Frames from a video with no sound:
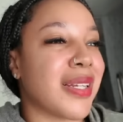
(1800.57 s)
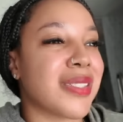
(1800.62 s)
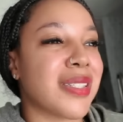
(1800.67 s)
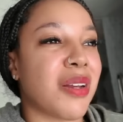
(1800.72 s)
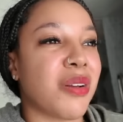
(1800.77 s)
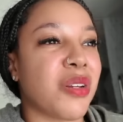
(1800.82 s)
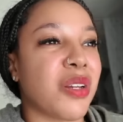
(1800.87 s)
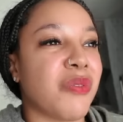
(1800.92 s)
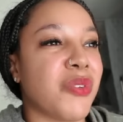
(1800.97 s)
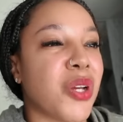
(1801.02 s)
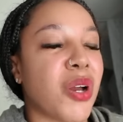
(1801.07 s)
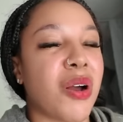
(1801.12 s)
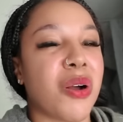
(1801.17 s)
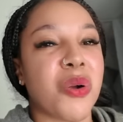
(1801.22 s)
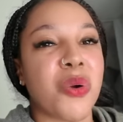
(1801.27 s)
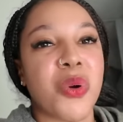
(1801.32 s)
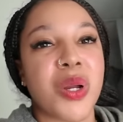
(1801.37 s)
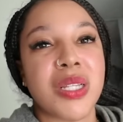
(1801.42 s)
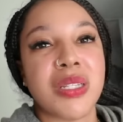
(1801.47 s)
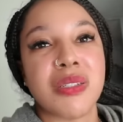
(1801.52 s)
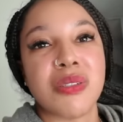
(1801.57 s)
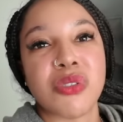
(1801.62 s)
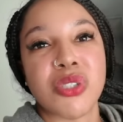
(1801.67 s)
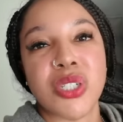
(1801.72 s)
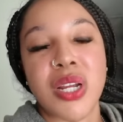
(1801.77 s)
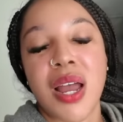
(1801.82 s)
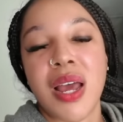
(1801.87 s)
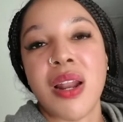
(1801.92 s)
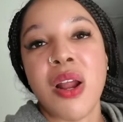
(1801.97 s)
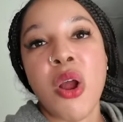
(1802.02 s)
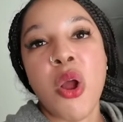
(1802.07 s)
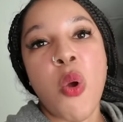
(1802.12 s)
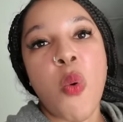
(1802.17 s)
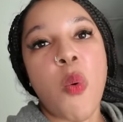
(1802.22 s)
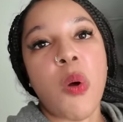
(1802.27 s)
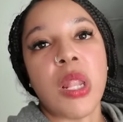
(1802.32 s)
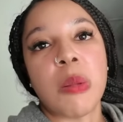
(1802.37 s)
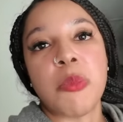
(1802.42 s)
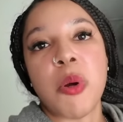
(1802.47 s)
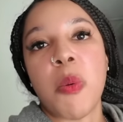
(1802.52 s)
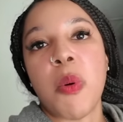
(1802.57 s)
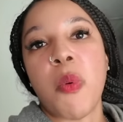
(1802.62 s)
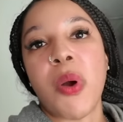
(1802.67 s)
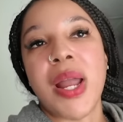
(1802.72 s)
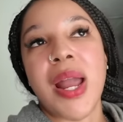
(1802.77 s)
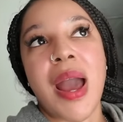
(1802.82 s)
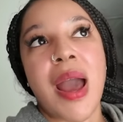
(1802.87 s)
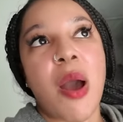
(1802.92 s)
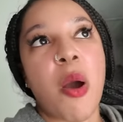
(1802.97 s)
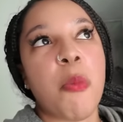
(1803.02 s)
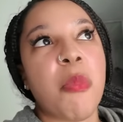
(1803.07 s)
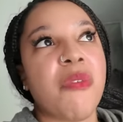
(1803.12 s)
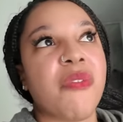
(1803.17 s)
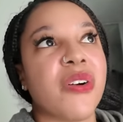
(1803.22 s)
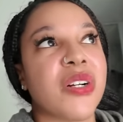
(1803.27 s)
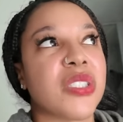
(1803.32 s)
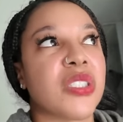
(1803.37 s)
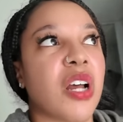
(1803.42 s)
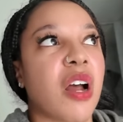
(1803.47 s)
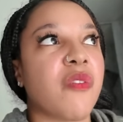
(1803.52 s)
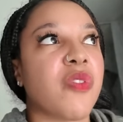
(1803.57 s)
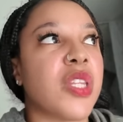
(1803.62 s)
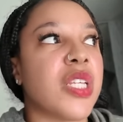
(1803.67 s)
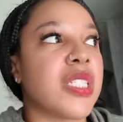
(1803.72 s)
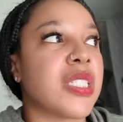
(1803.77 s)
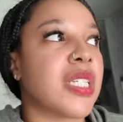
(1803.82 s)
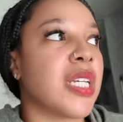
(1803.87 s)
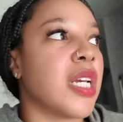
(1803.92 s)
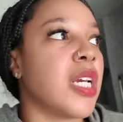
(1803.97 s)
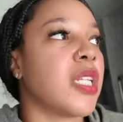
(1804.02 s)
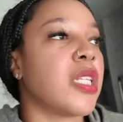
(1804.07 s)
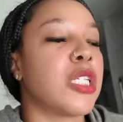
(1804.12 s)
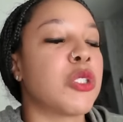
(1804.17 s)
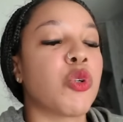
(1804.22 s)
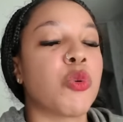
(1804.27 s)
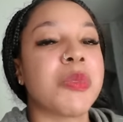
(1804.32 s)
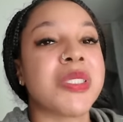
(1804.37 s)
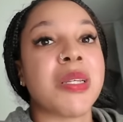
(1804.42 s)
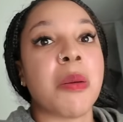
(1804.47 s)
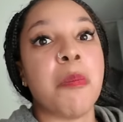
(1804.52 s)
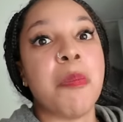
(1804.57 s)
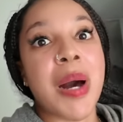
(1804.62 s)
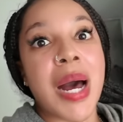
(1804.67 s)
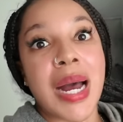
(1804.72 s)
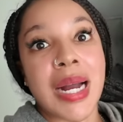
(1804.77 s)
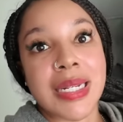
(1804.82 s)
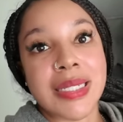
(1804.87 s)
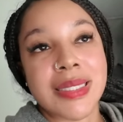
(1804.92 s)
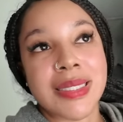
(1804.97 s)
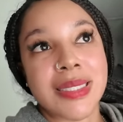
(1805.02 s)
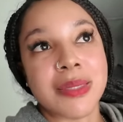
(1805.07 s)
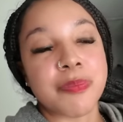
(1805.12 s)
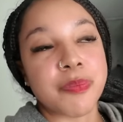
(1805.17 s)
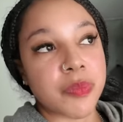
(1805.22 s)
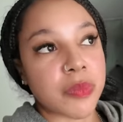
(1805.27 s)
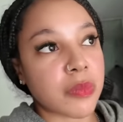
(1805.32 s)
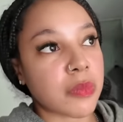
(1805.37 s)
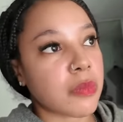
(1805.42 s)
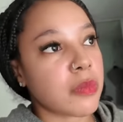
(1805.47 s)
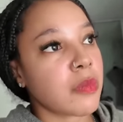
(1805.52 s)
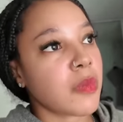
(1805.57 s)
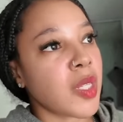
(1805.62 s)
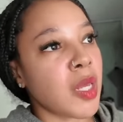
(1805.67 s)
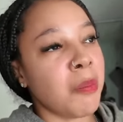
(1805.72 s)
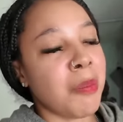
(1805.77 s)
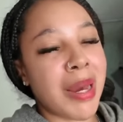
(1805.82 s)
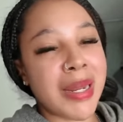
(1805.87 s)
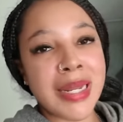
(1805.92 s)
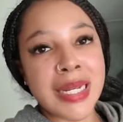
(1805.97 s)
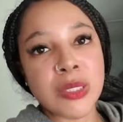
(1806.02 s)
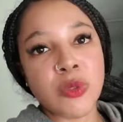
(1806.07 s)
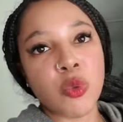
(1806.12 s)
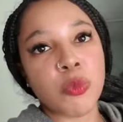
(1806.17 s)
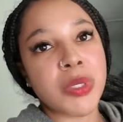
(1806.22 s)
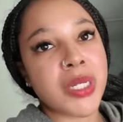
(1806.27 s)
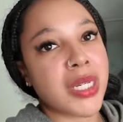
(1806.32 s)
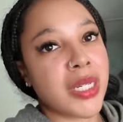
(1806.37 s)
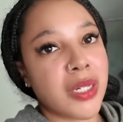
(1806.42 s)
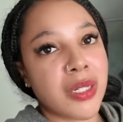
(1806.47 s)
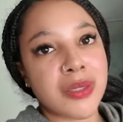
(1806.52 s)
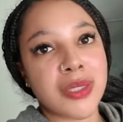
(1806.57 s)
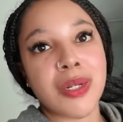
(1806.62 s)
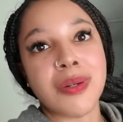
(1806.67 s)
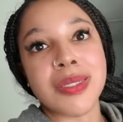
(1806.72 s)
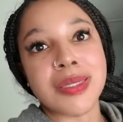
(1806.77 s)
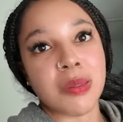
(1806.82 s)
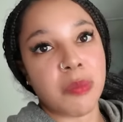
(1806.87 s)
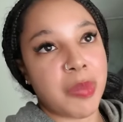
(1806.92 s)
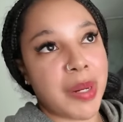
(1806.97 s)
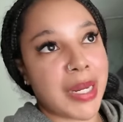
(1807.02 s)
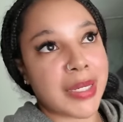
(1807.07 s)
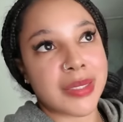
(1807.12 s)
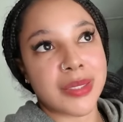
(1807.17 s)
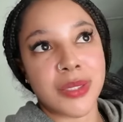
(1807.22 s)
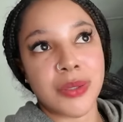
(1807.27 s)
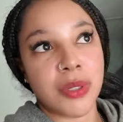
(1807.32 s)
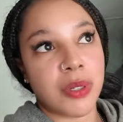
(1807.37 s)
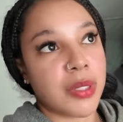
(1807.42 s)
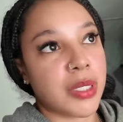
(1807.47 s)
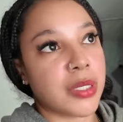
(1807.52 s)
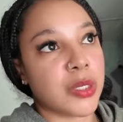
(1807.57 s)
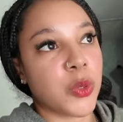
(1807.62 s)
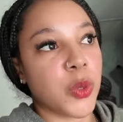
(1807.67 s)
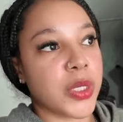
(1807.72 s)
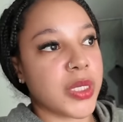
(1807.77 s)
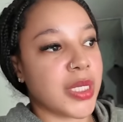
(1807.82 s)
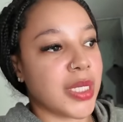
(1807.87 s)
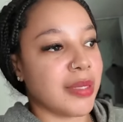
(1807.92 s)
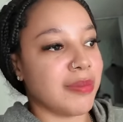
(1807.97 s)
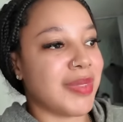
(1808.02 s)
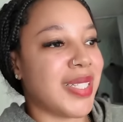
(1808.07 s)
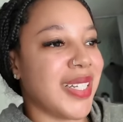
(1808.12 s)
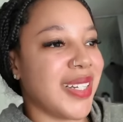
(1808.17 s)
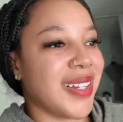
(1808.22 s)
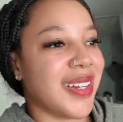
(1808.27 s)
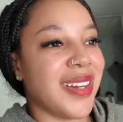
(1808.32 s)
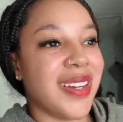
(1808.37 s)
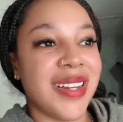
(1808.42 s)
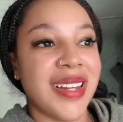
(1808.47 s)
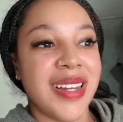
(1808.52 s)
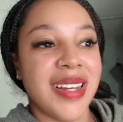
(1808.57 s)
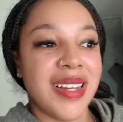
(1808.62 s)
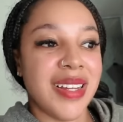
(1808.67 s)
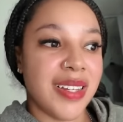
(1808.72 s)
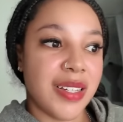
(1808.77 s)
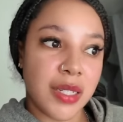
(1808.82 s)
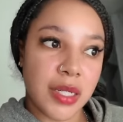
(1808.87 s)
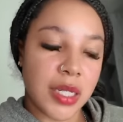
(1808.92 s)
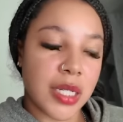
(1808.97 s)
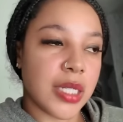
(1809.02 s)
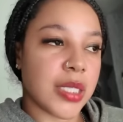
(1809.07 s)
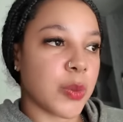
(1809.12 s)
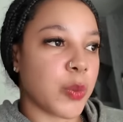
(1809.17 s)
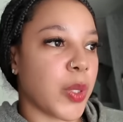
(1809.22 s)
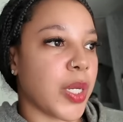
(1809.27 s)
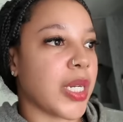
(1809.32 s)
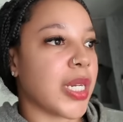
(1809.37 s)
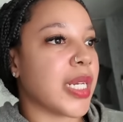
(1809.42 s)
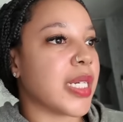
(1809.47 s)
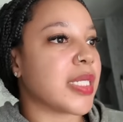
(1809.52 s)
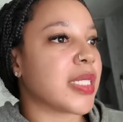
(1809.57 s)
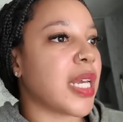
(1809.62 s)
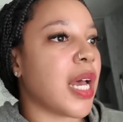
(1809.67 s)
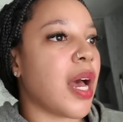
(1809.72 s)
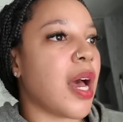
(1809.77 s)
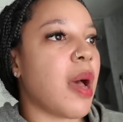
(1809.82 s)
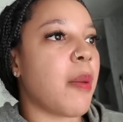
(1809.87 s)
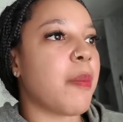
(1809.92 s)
guess I'll give y'all a quick little shot while I'm on my way out. But first off, this room is a box. My next room in Kyoto is a box too. Don't get it twisted. It is what it is.